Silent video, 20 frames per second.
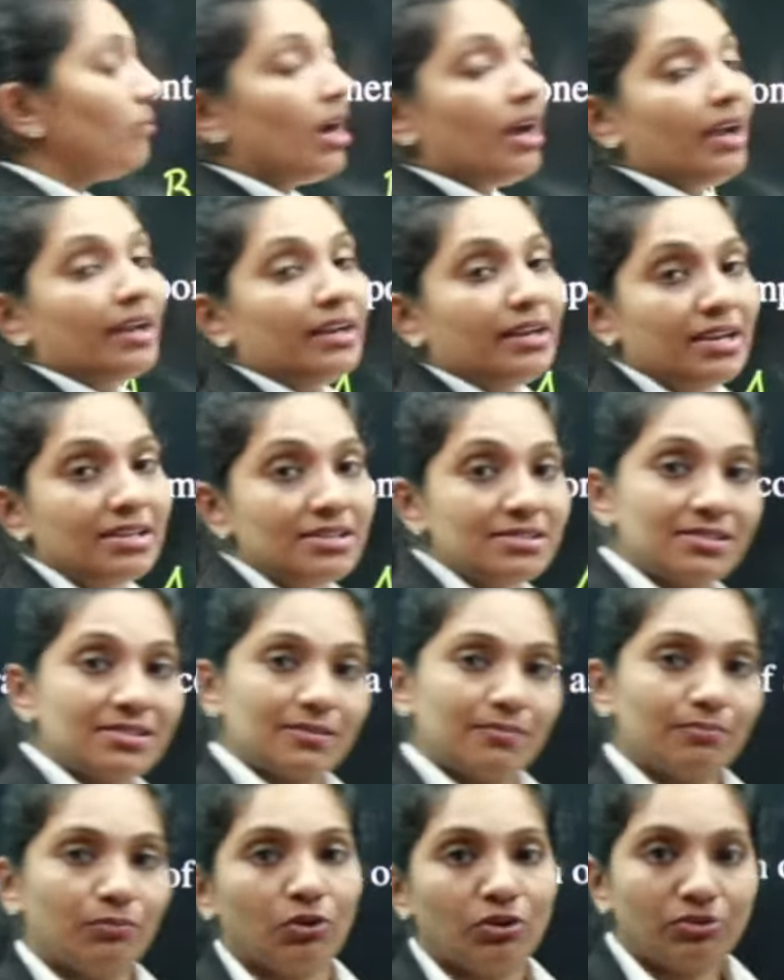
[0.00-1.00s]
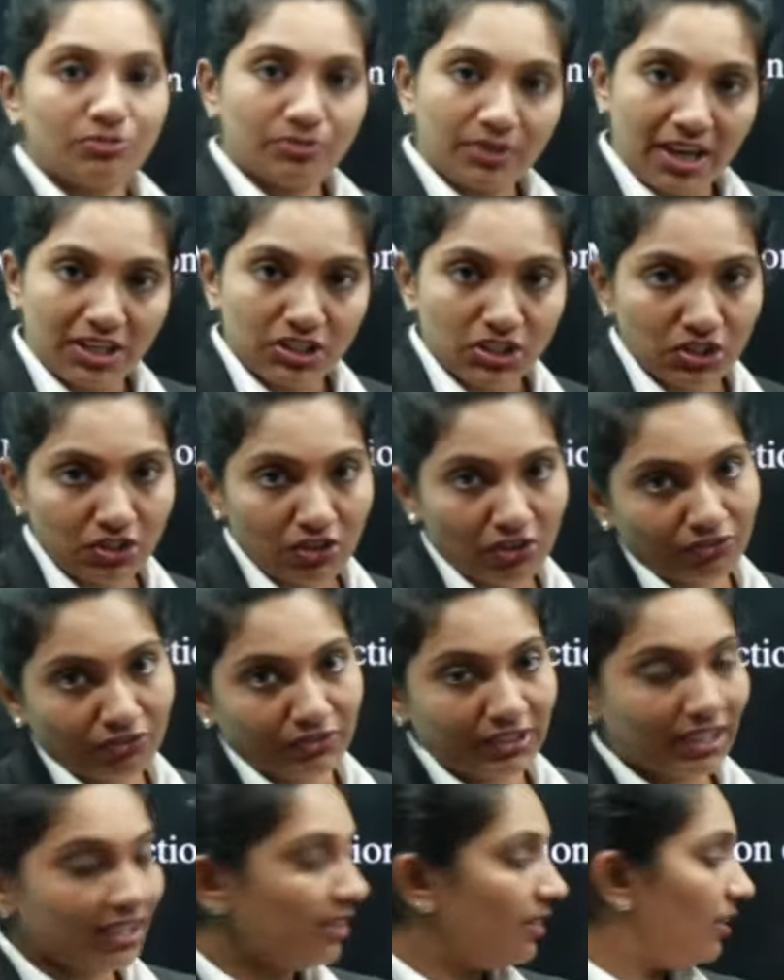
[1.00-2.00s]
minus mole fraction of
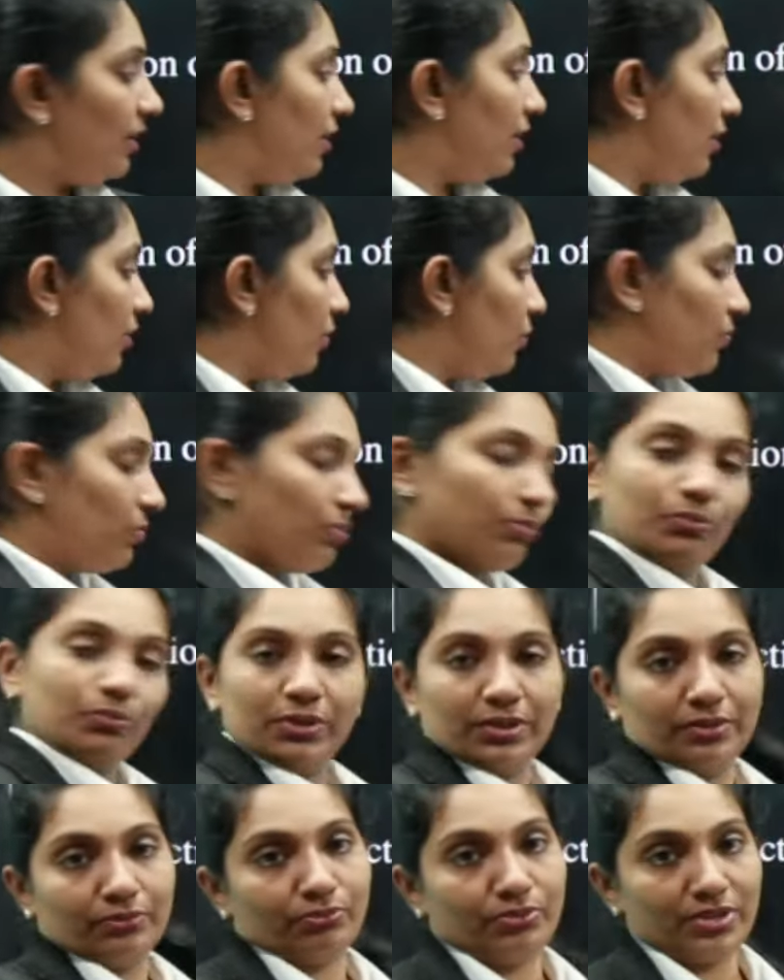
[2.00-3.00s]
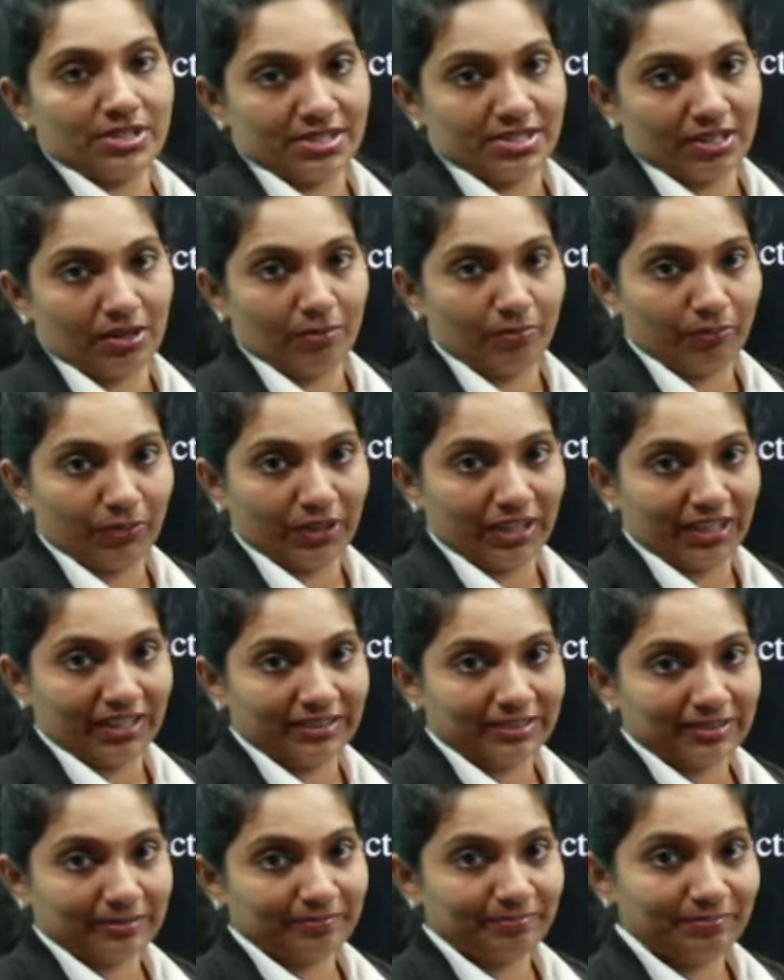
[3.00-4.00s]
the first component.
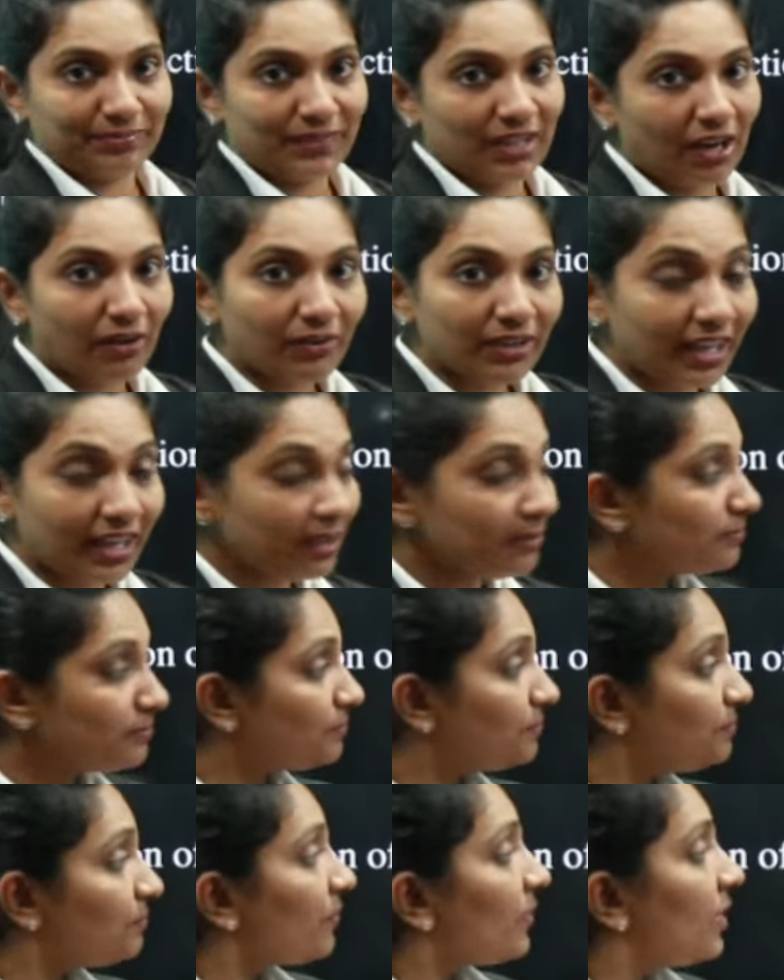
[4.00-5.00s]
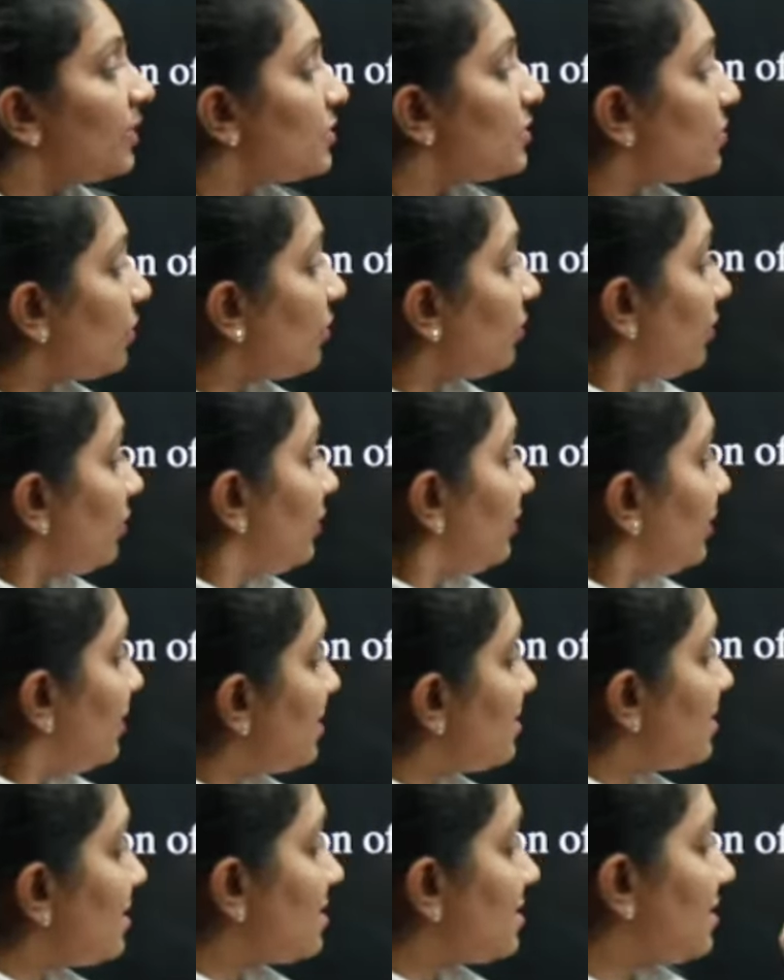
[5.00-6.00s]
Okay. So,
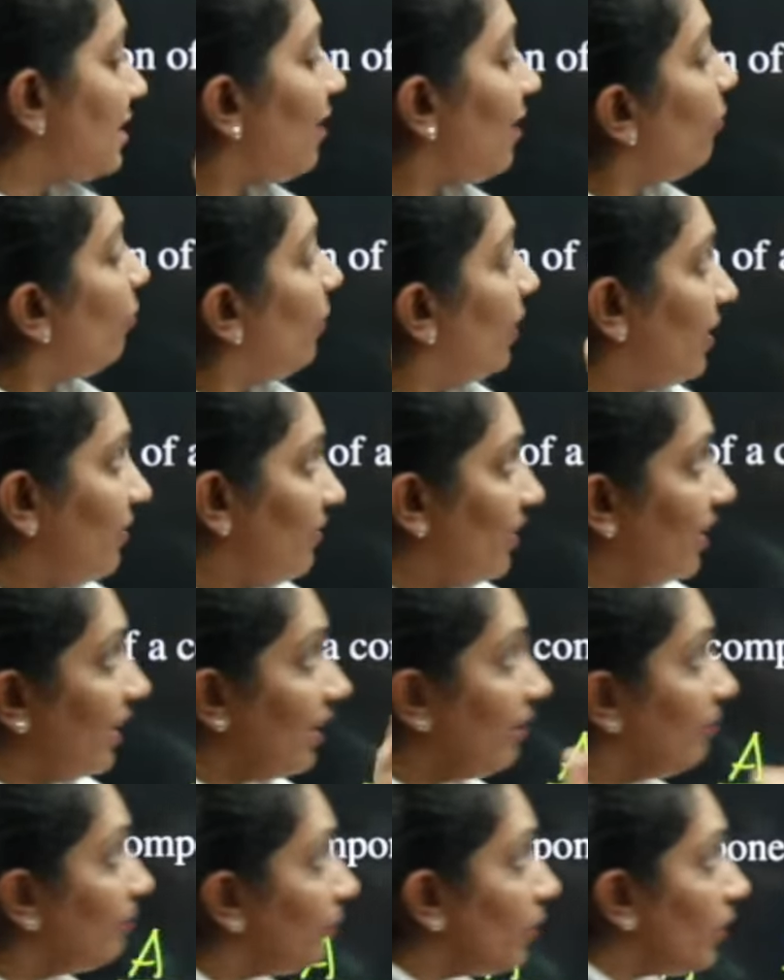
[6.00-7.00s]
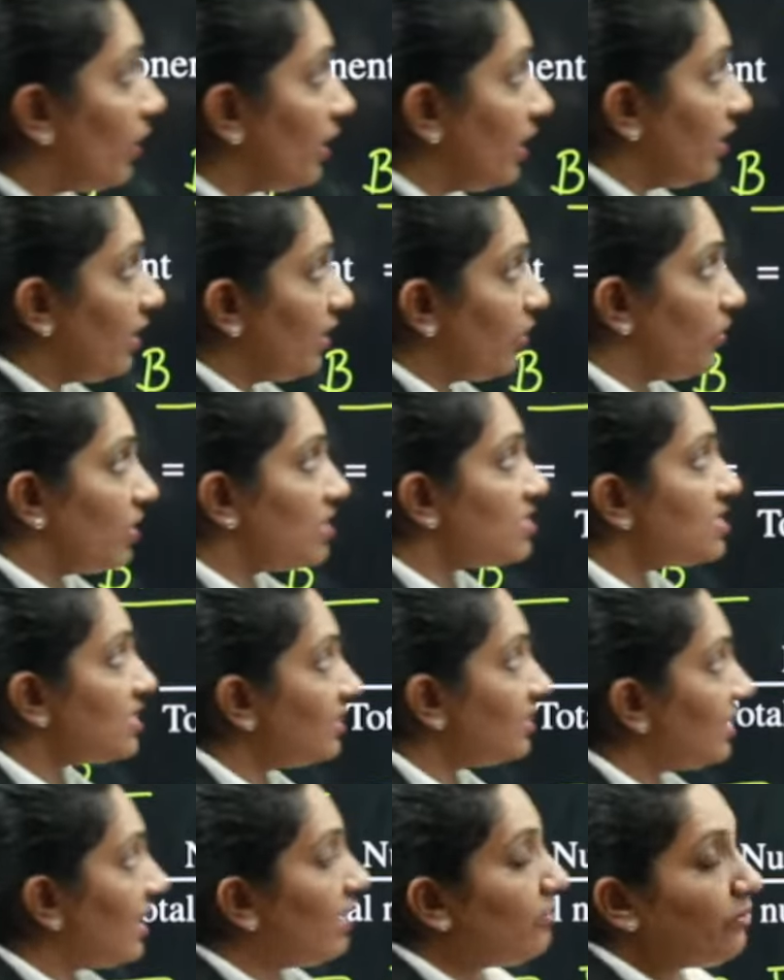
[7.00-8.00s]
this is the very important
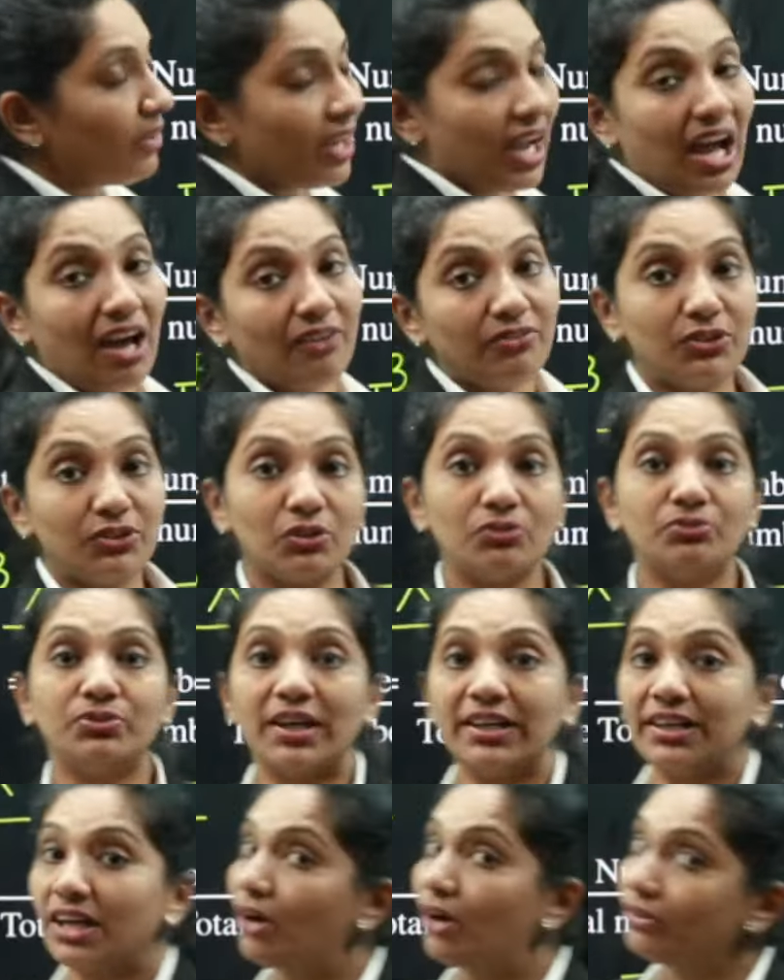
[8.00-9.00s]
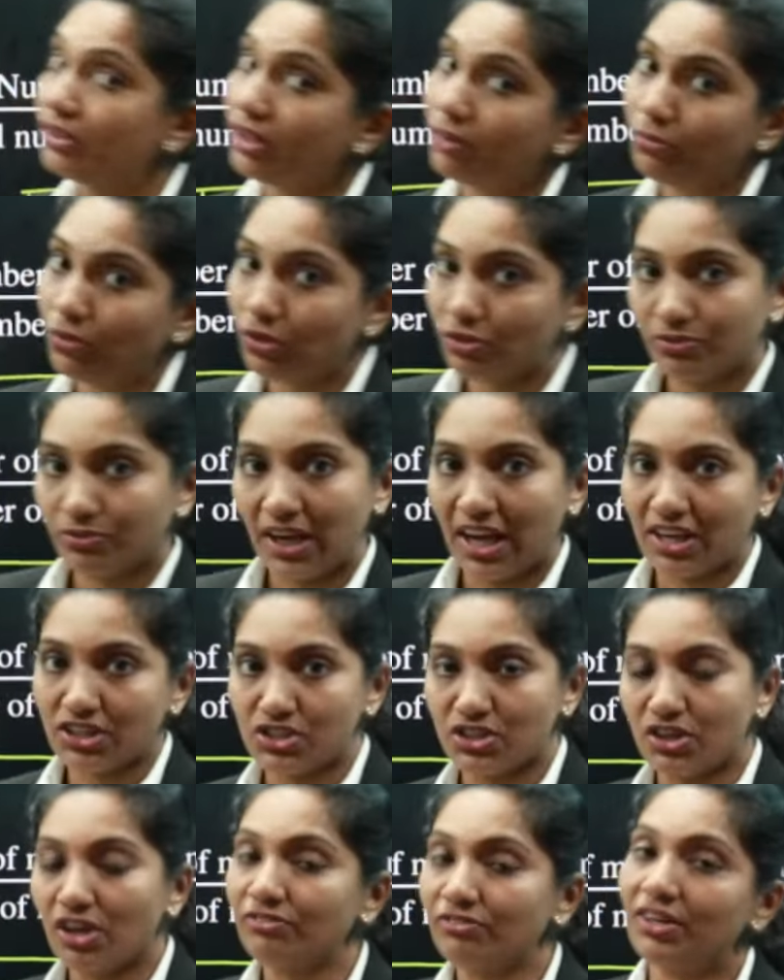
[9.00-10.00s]
equation that we have to find out the mole
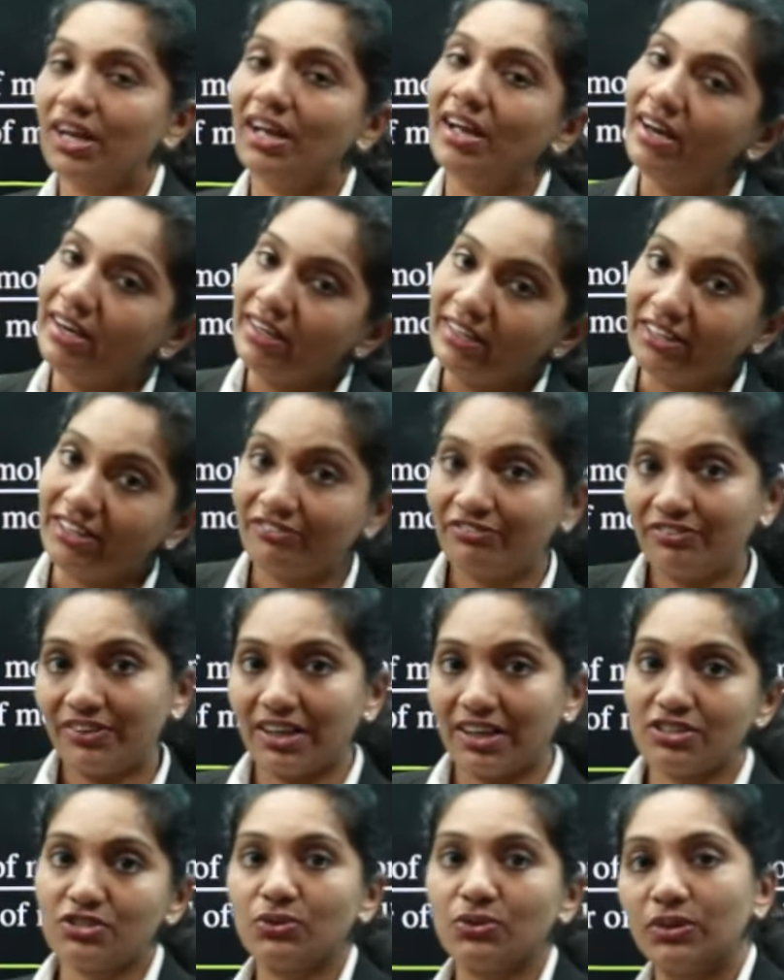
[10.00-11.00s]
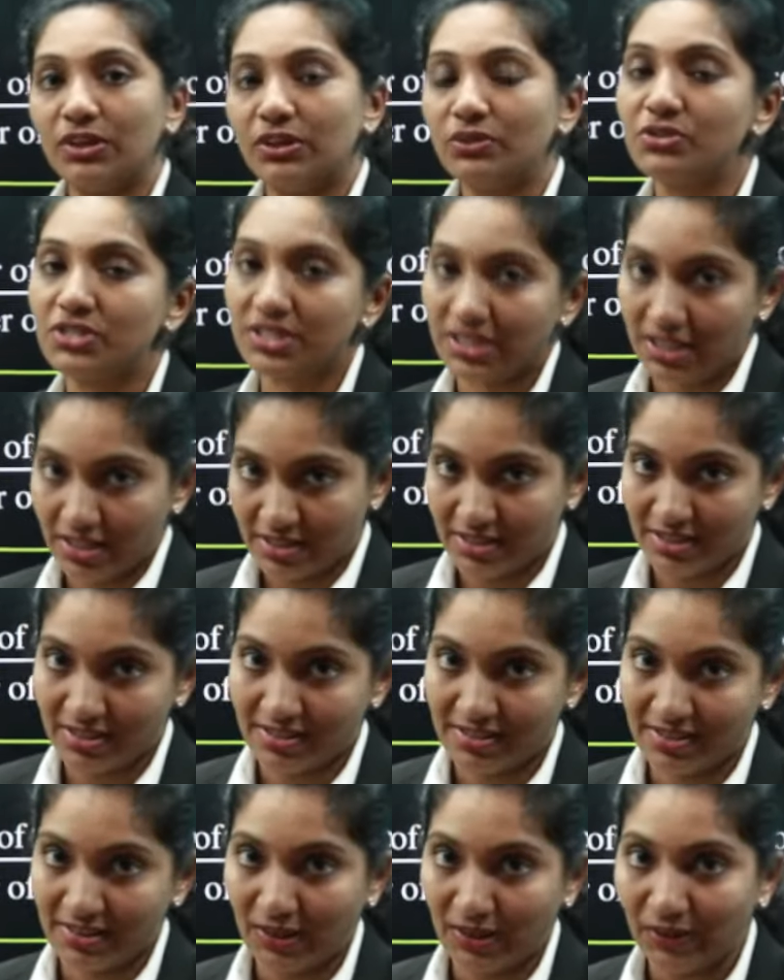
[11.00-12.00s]
fraction of different solutions.
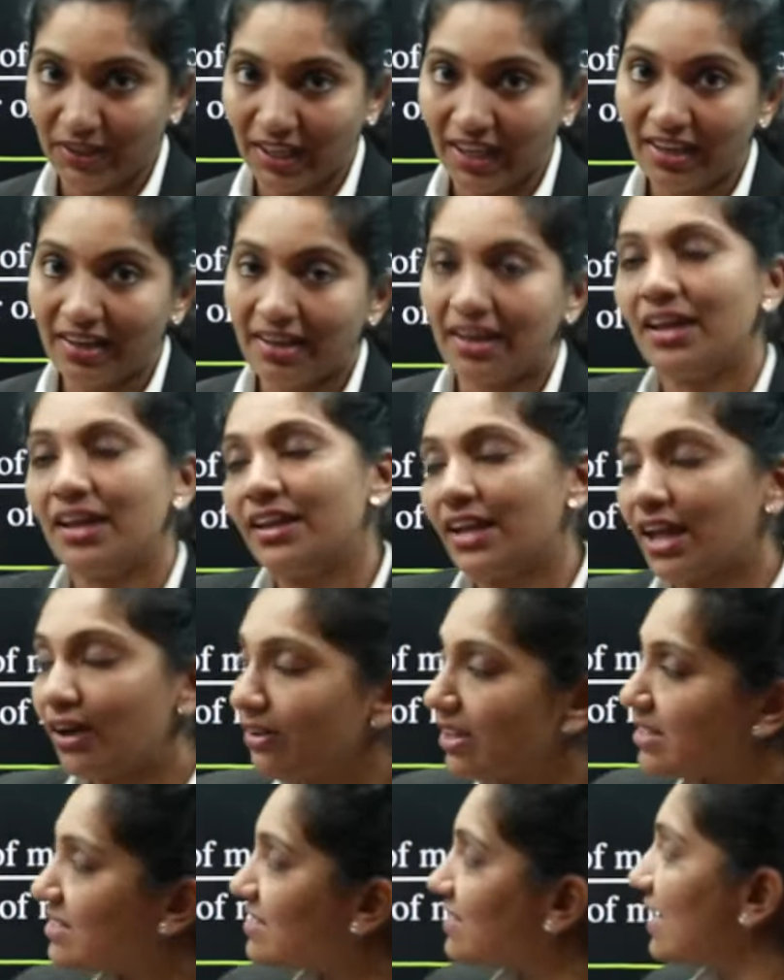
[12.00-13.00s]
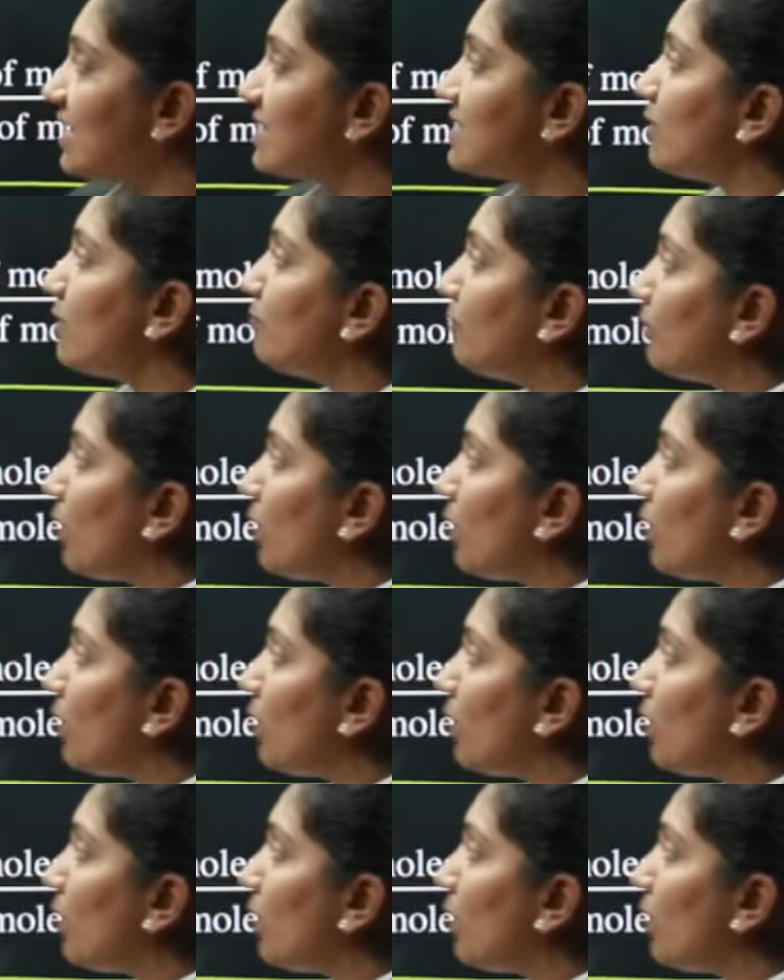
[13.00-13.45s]
Okay. Now, let's see some